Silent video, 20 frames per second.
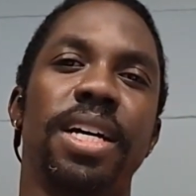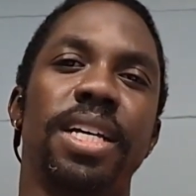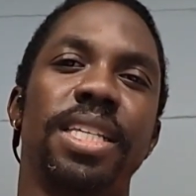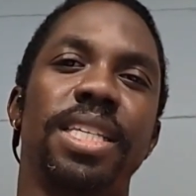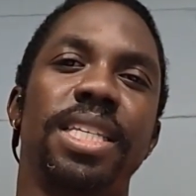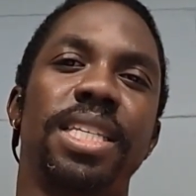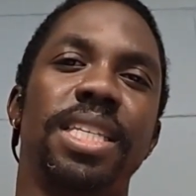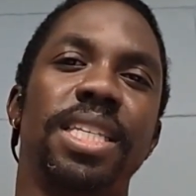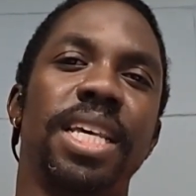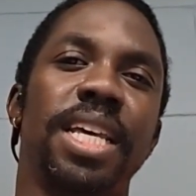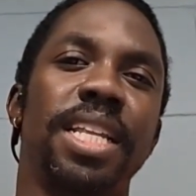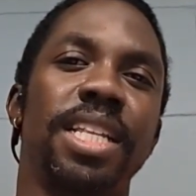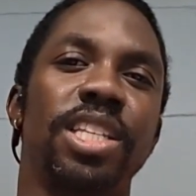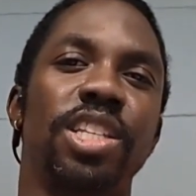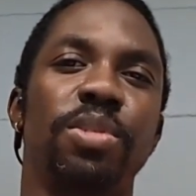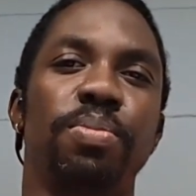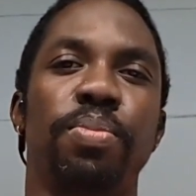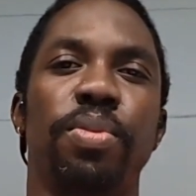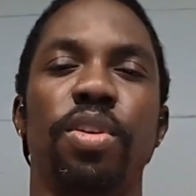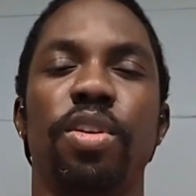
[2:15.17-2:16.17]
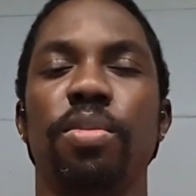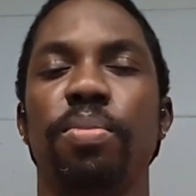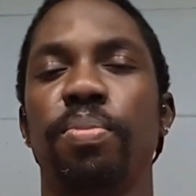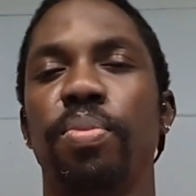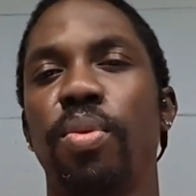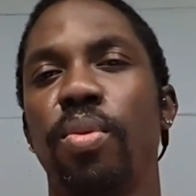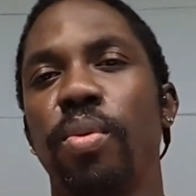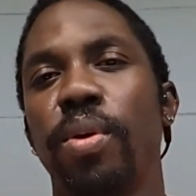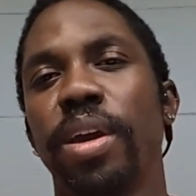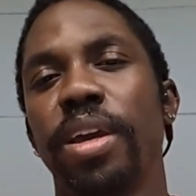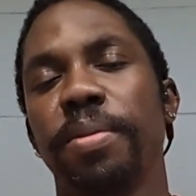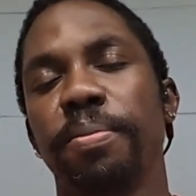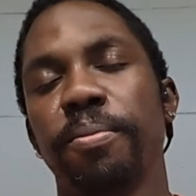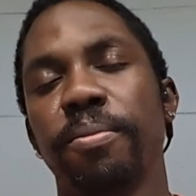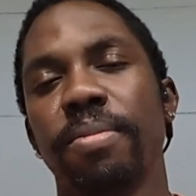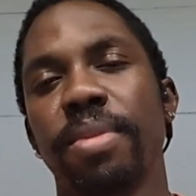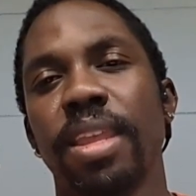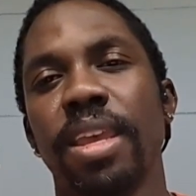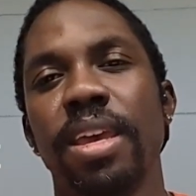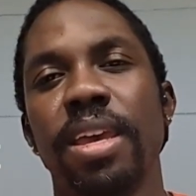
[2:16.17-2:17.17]
cents per point.
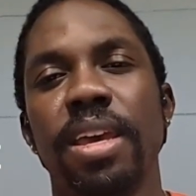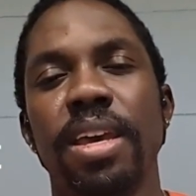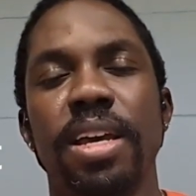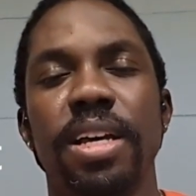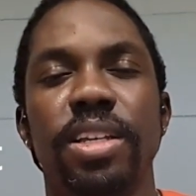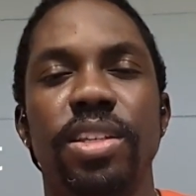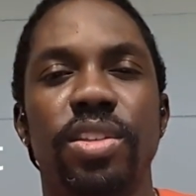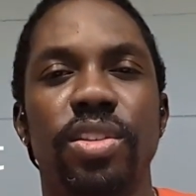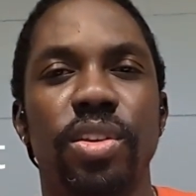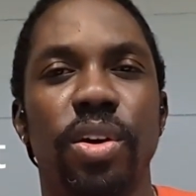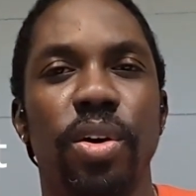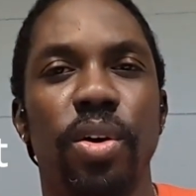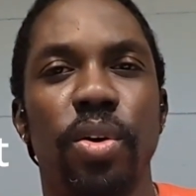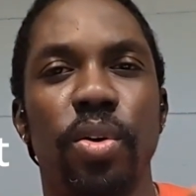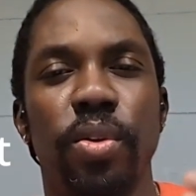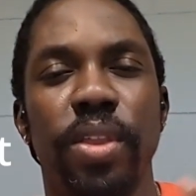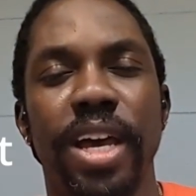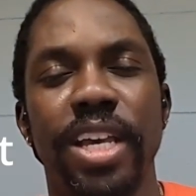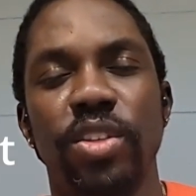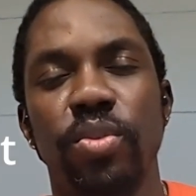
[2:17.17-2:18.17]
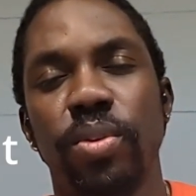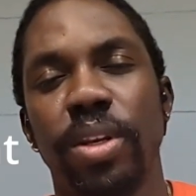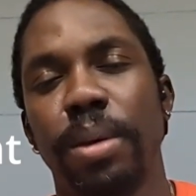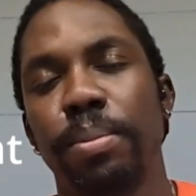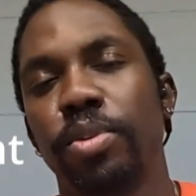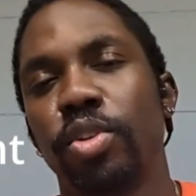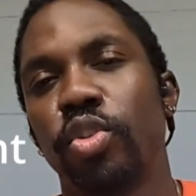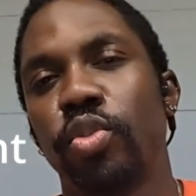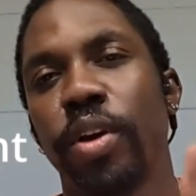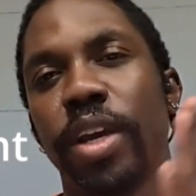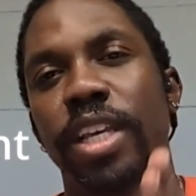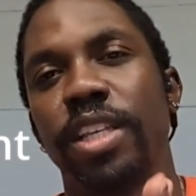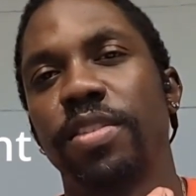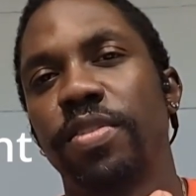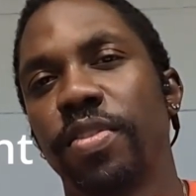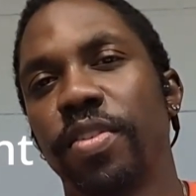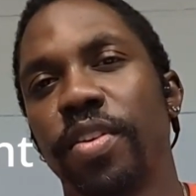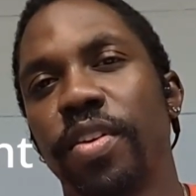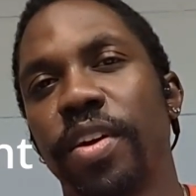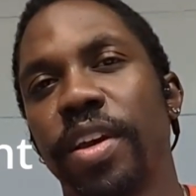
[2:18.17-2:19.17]
So that's when I'm
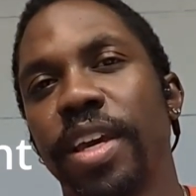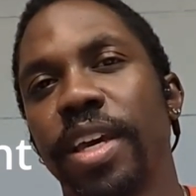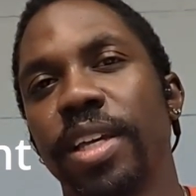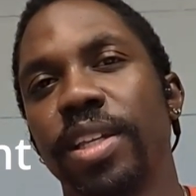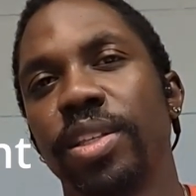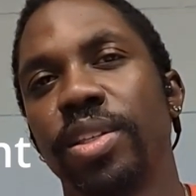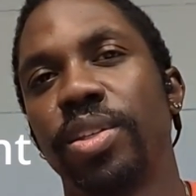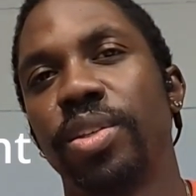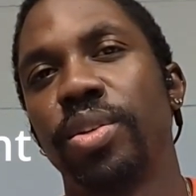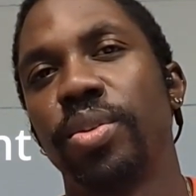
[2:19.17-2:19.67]
transferring it